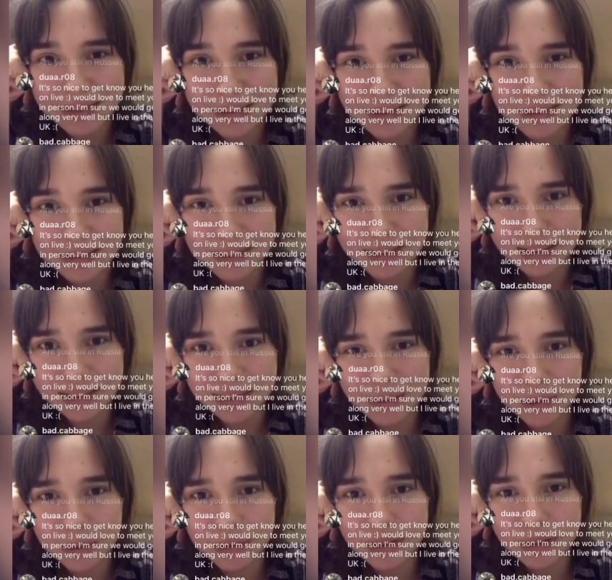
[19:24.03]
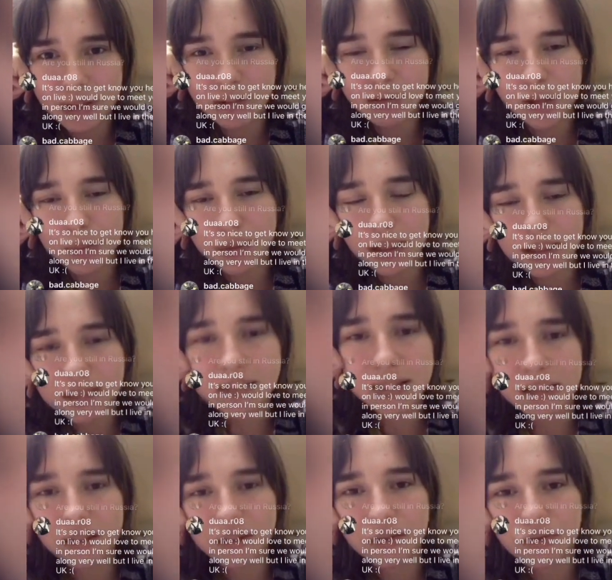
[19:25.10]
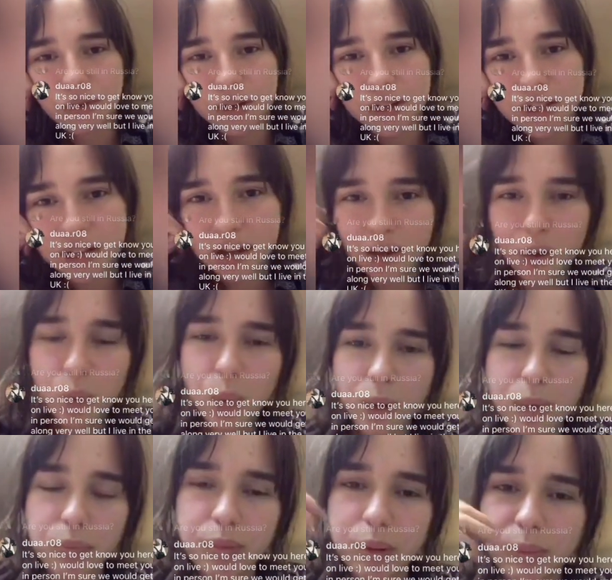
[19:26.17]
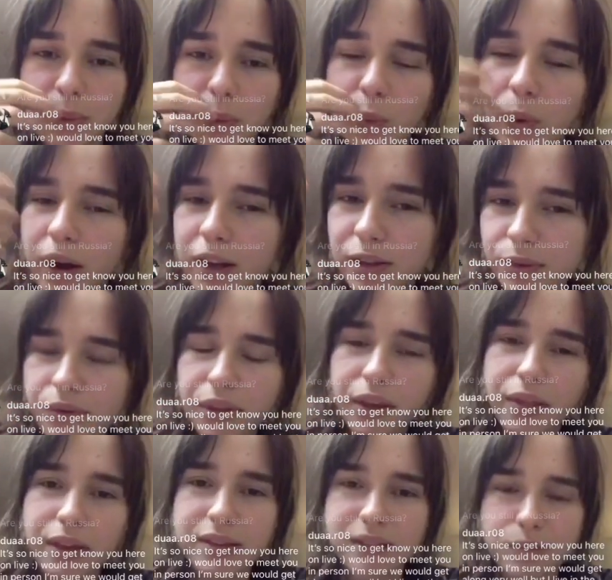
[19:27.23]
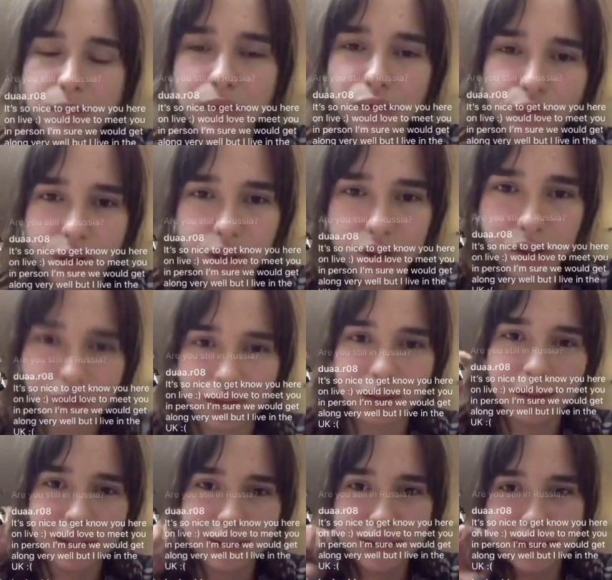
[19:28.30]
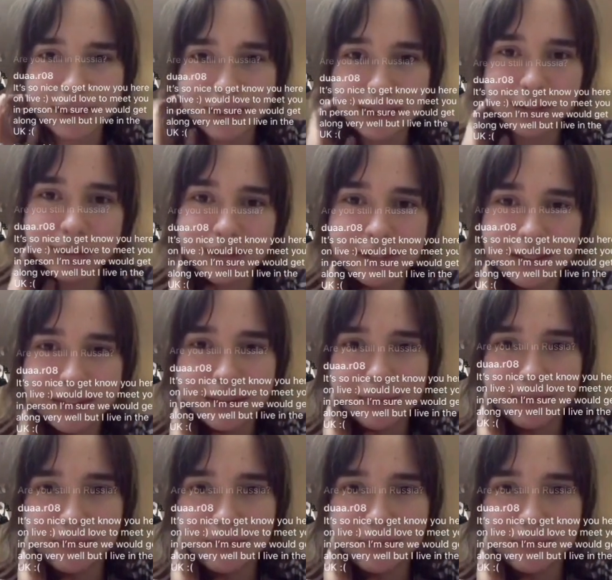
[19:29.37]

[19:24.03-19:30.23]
Oh, thank you. No, I'm not still in Russia. I don't know why people. Why do you think that I'm in Russia?